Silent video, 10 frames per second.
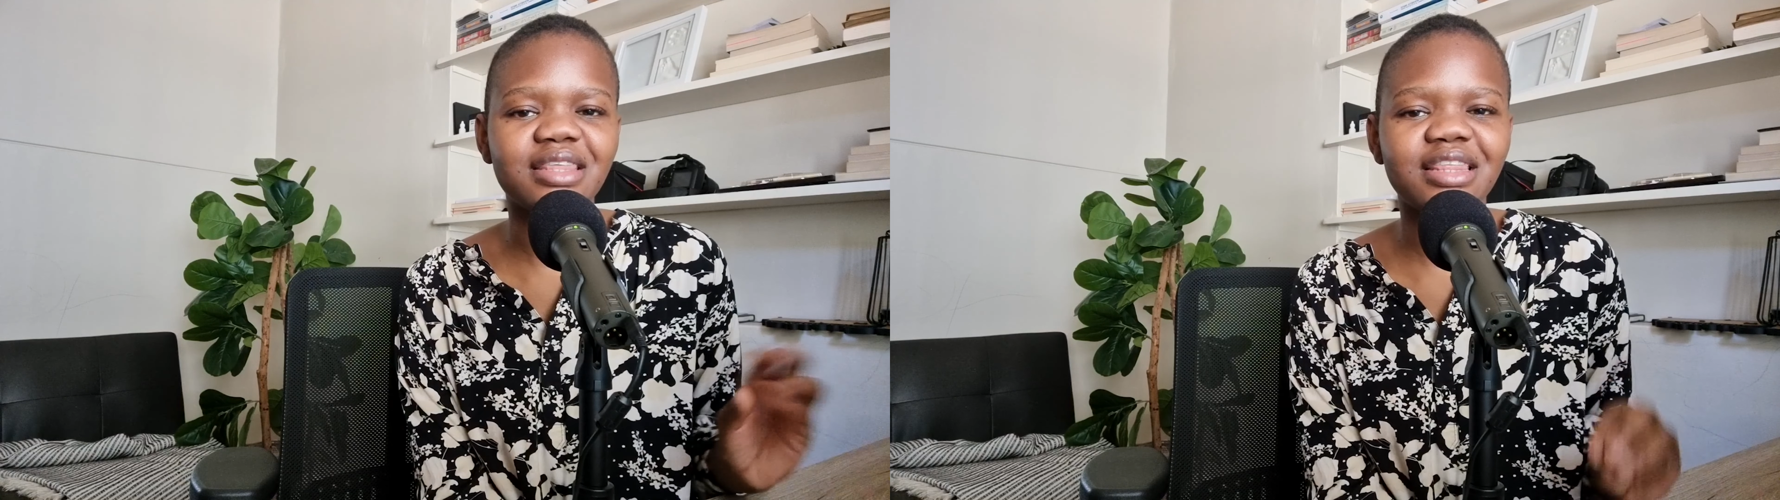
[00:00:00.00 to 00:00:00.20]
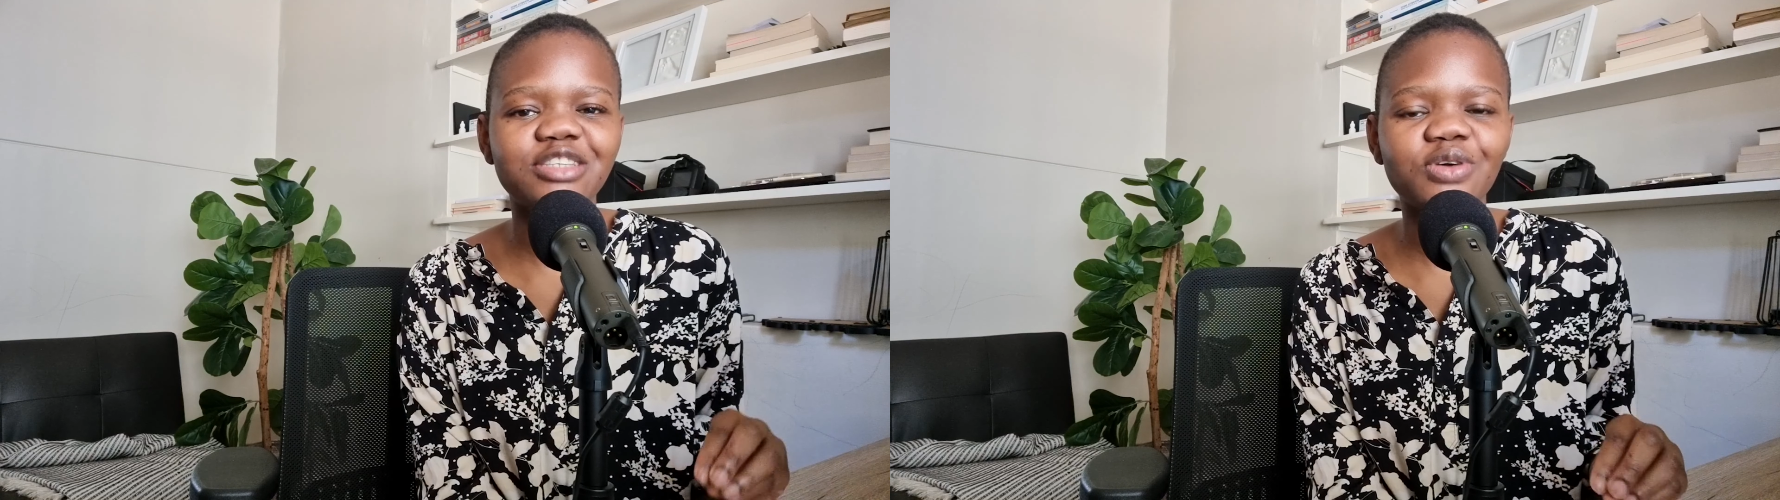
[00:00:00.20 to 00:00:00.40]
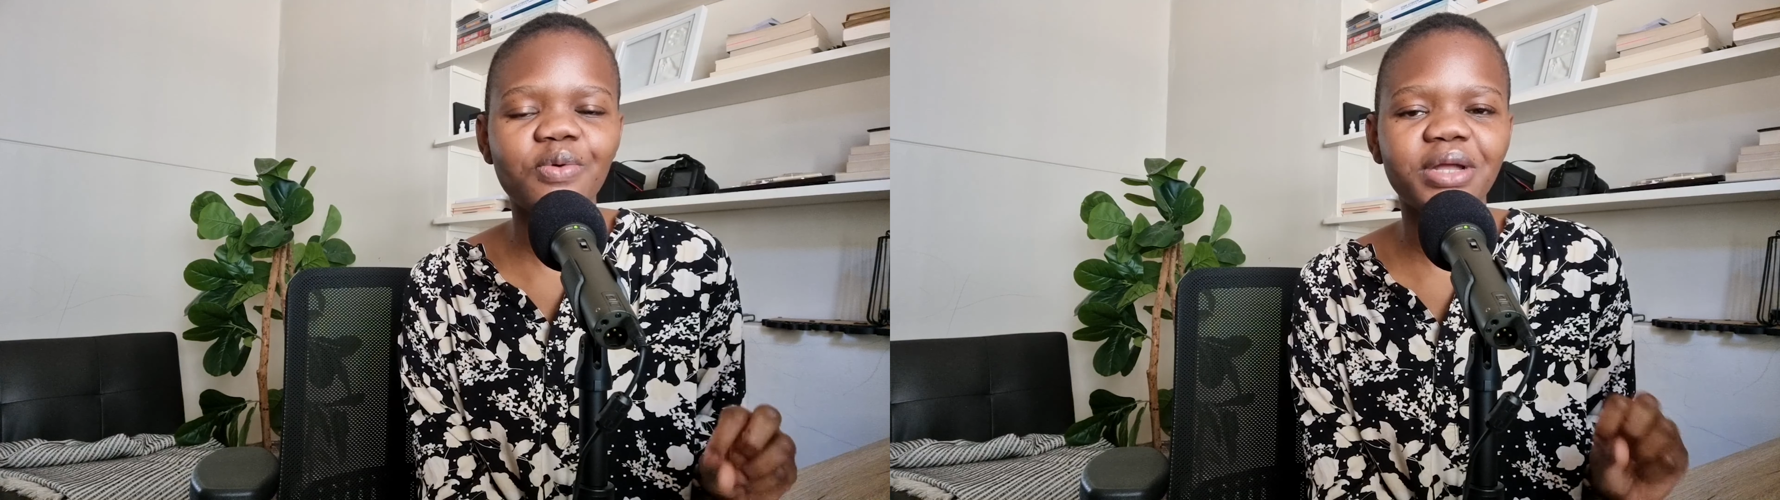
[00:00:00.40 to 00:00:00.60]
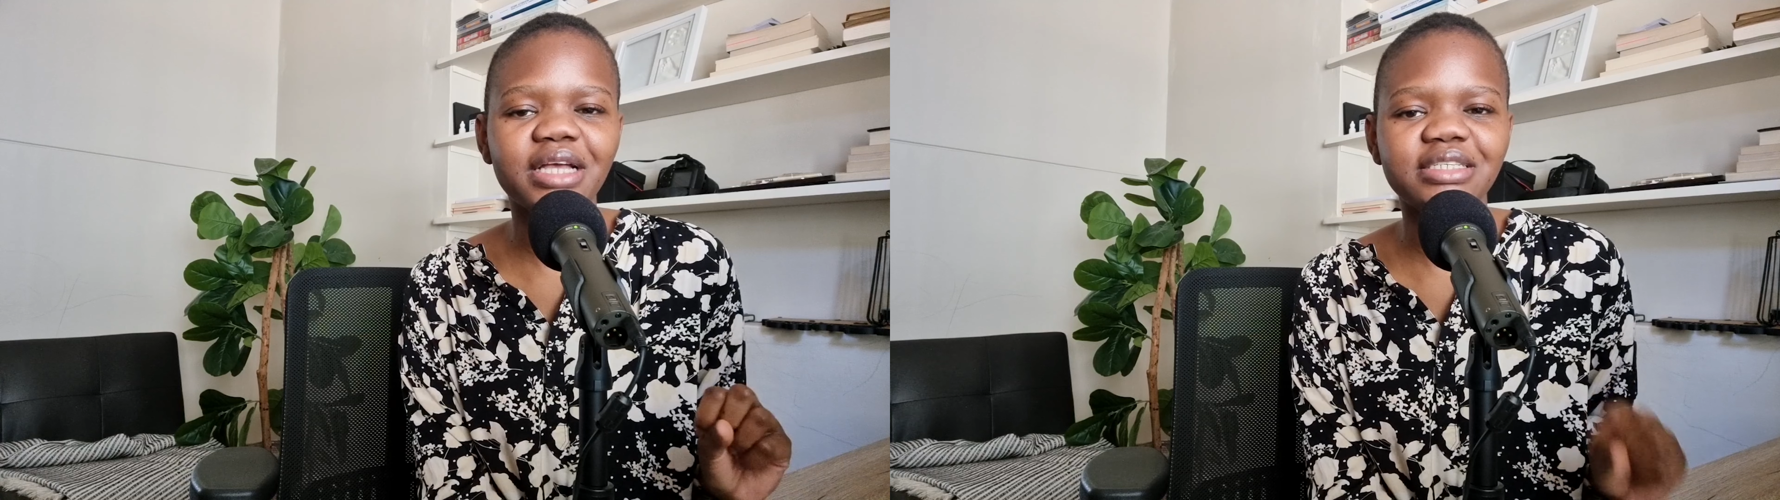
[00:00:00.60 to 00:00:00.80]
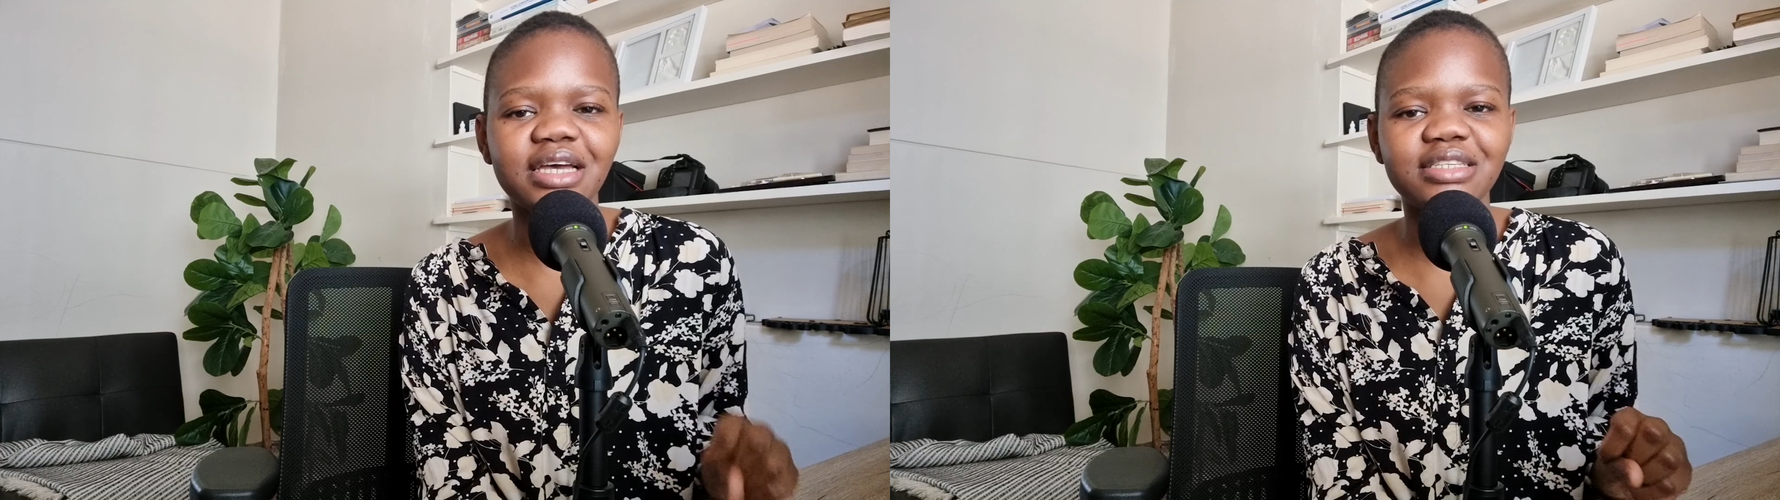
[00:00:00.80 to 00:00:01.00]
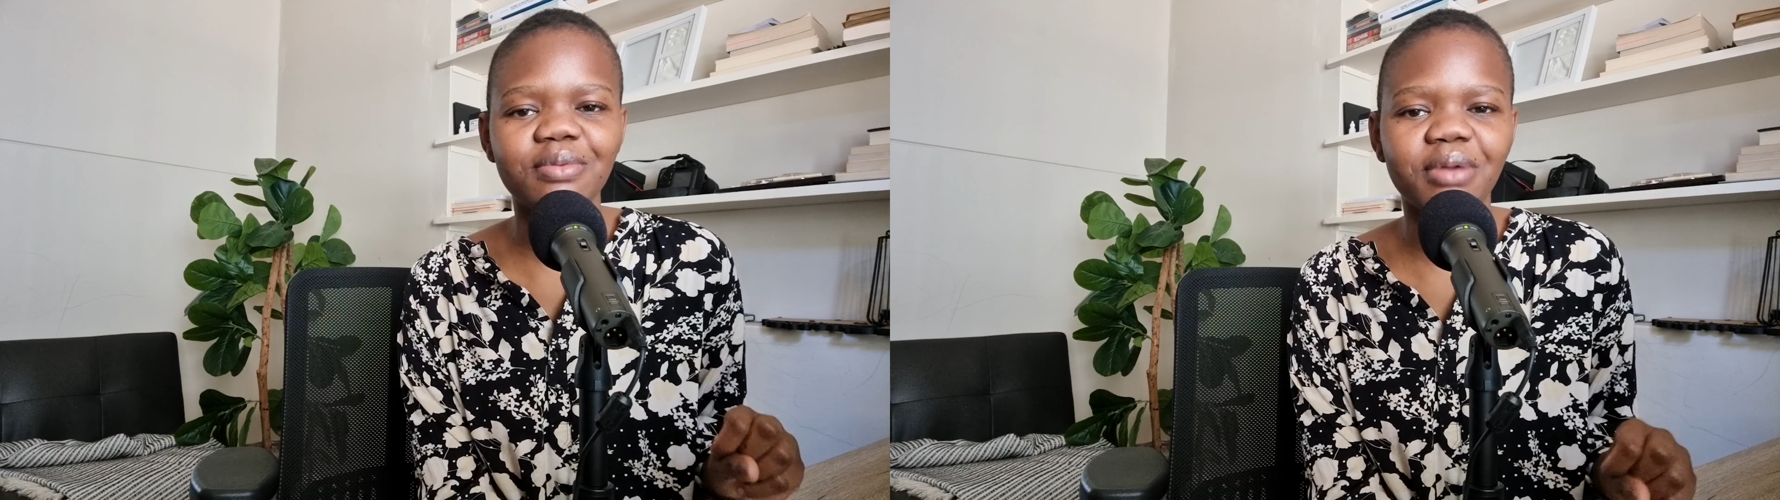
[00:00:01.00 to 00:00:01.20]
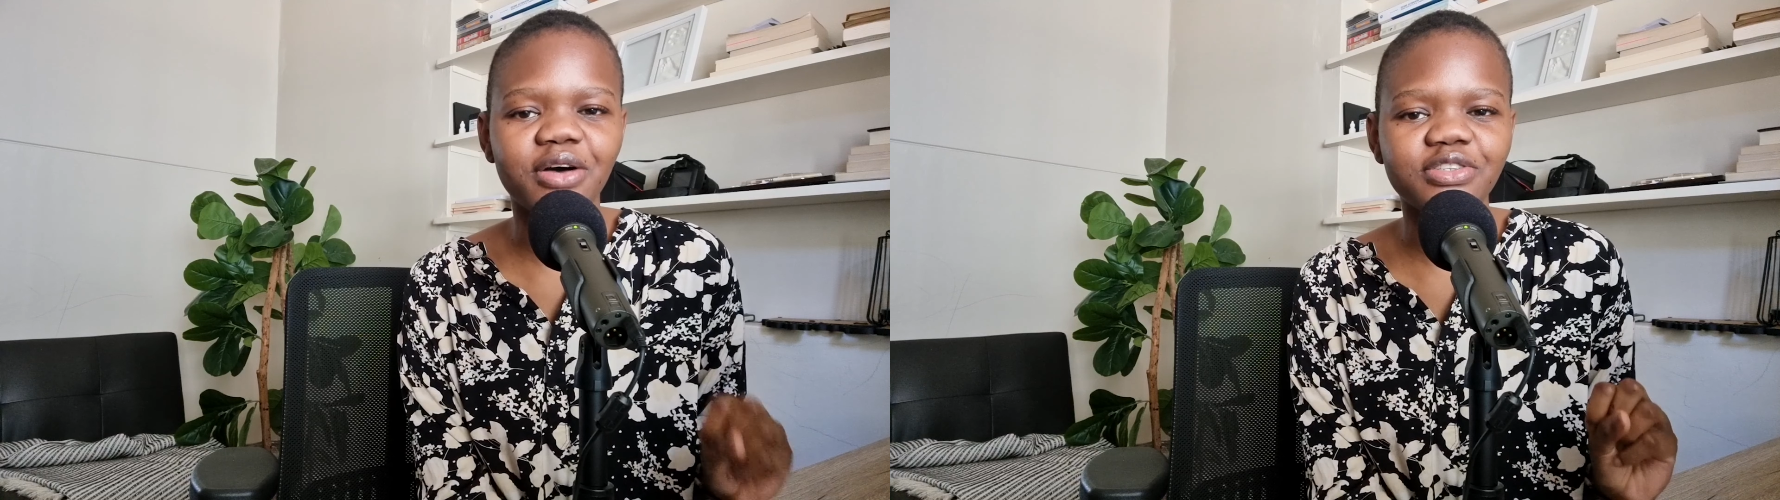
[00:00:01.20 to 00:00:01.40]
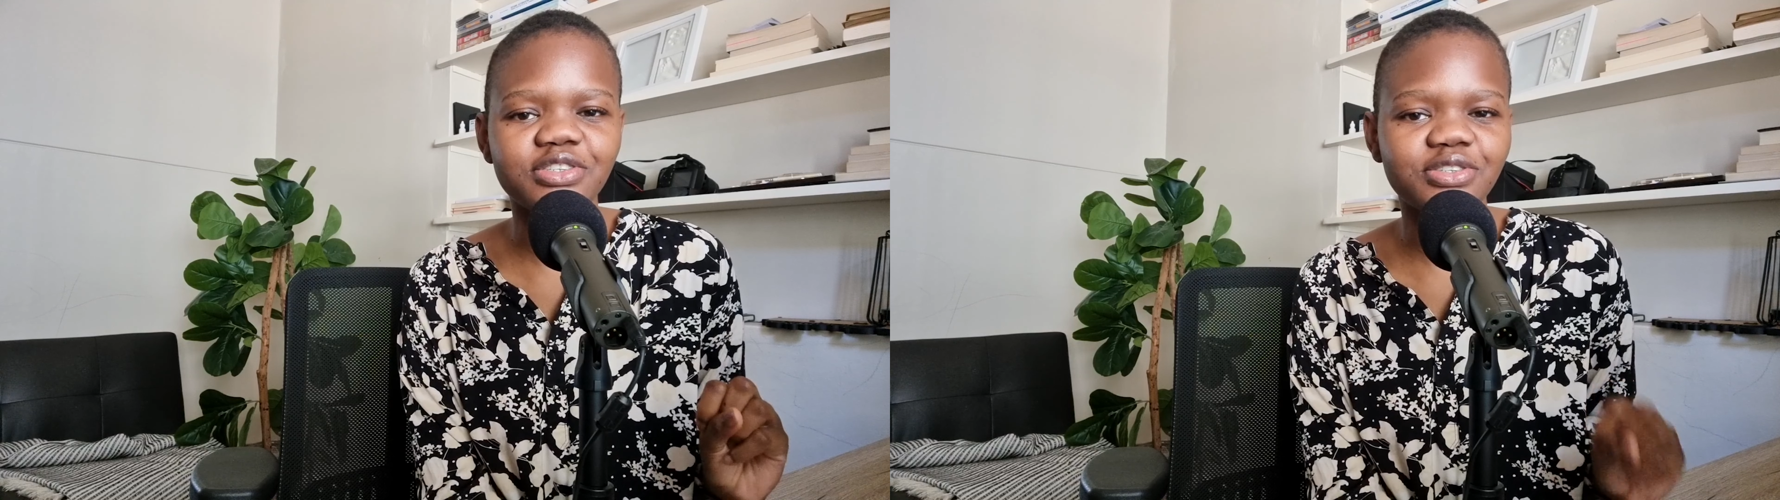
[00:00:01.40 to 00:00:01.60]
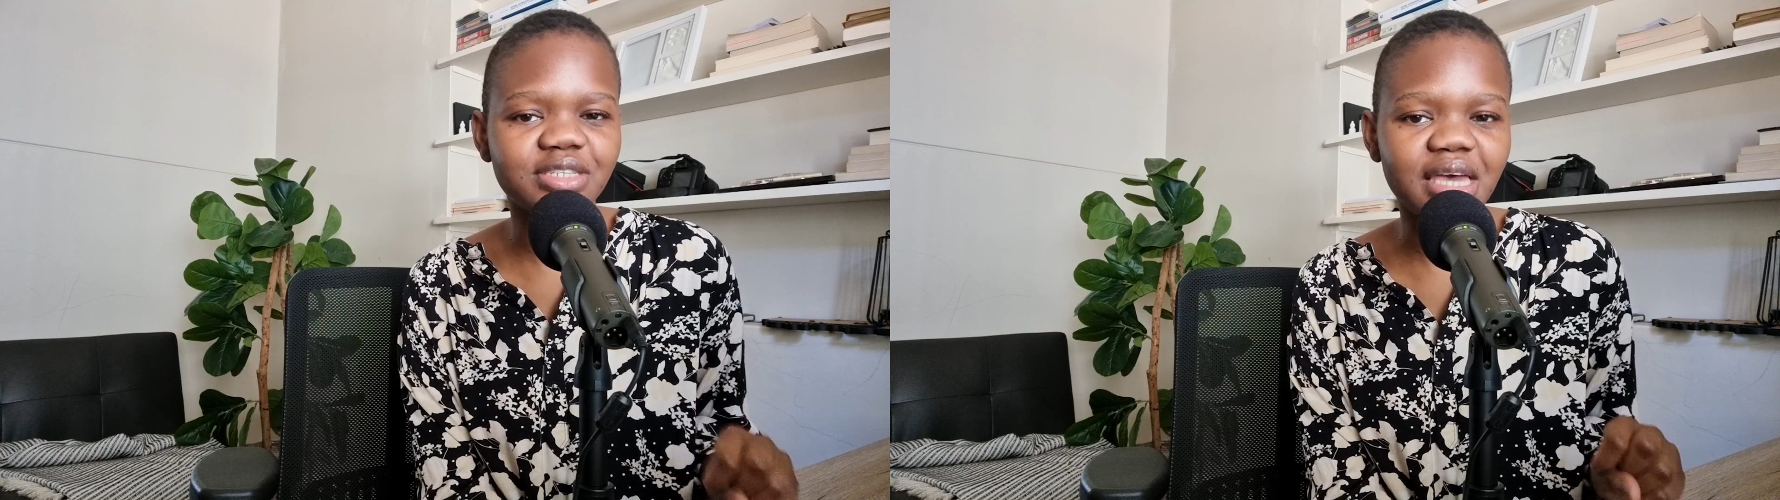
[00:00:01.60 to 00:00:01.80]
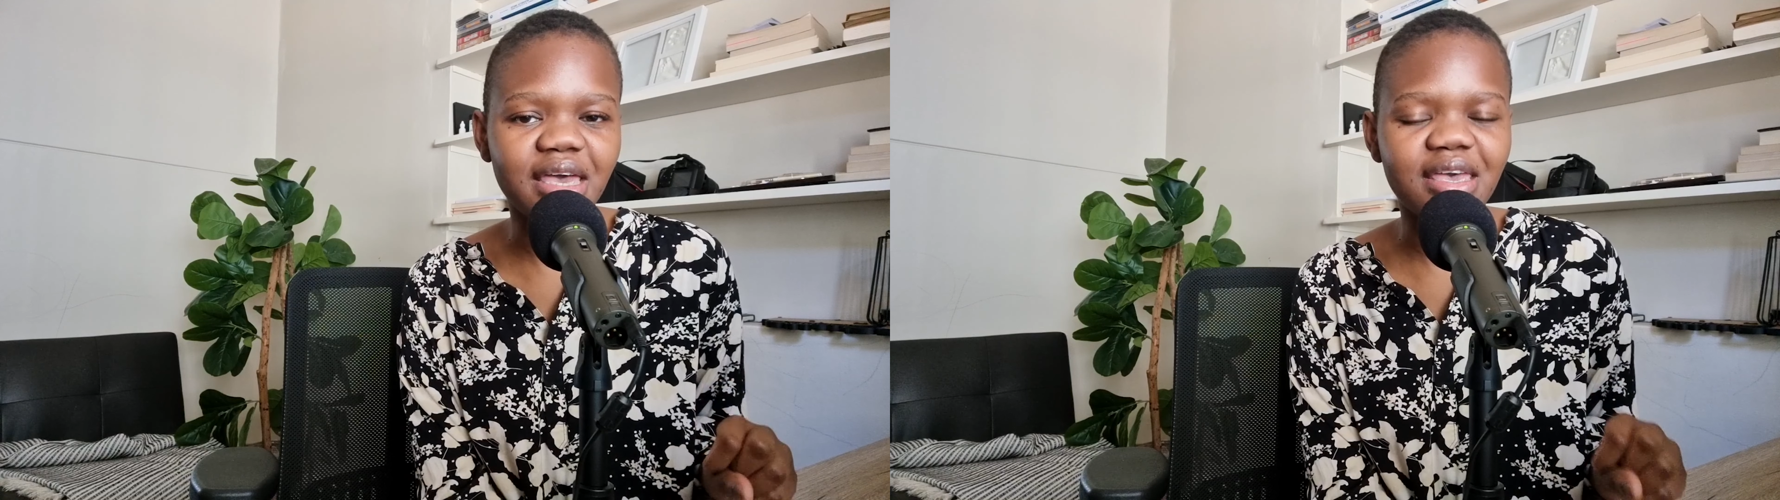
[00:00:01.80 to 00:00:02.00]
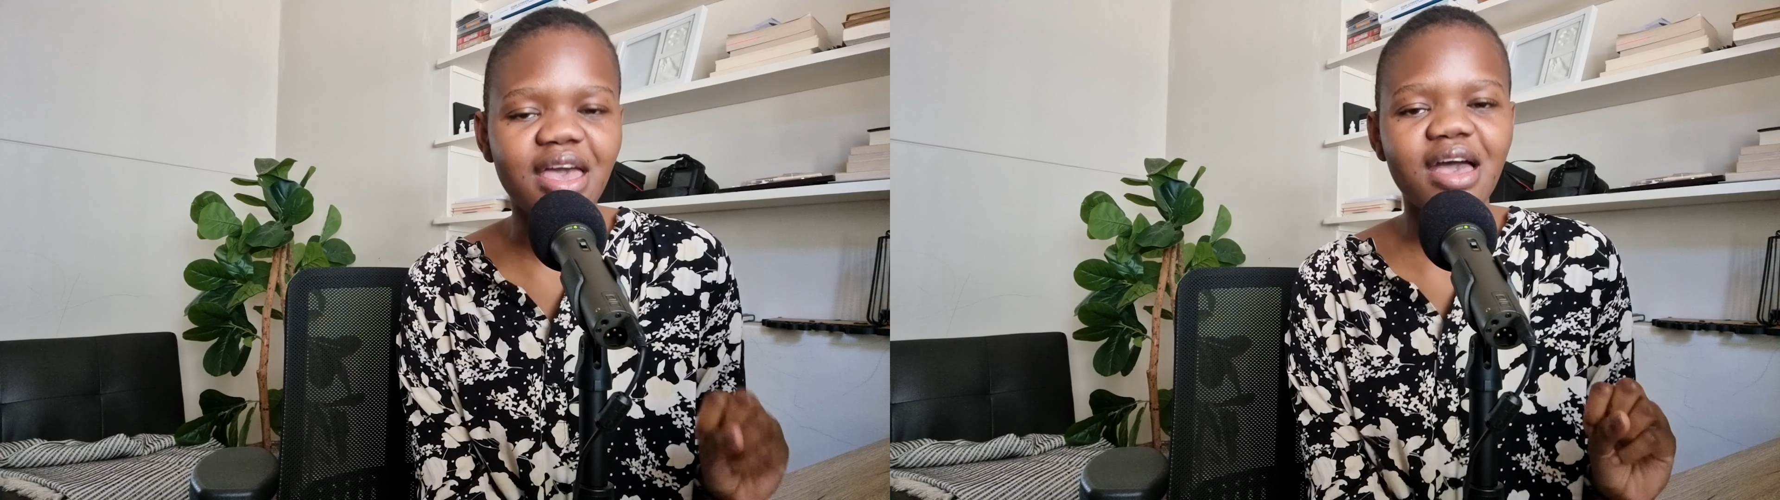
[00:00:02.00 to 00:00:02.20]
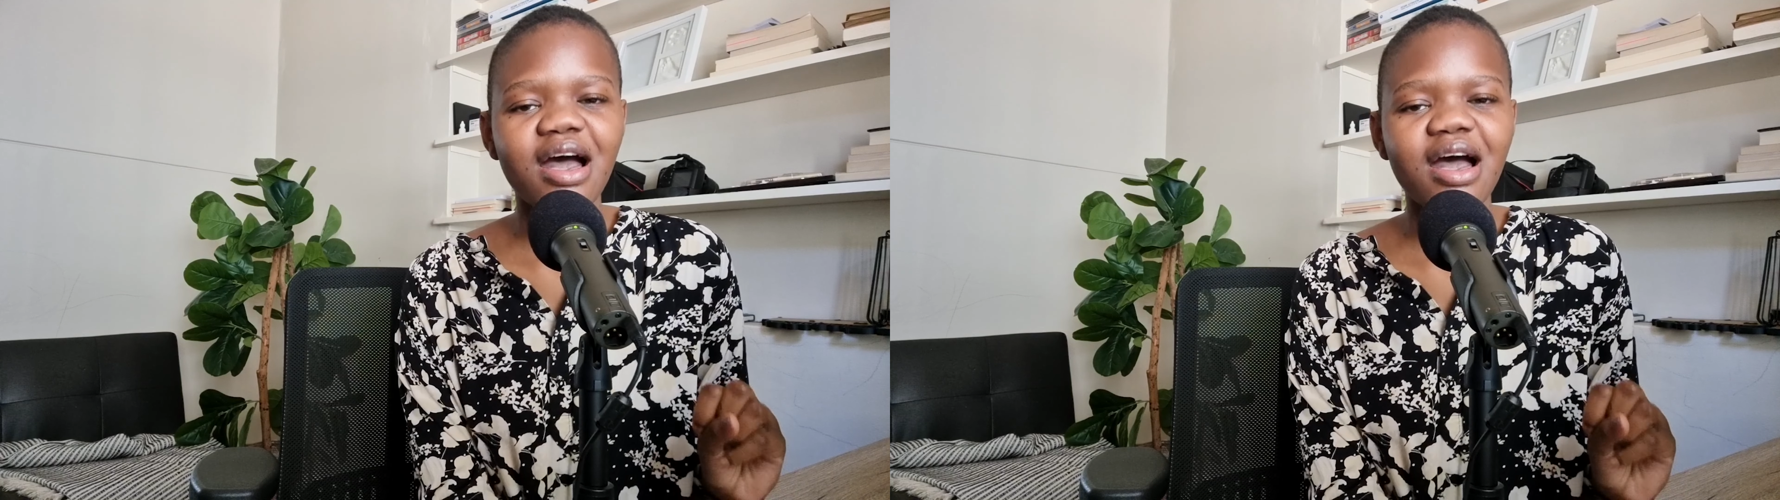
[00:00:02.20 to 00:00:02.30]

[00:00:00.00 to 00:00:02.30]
And that's what I want to chat about today,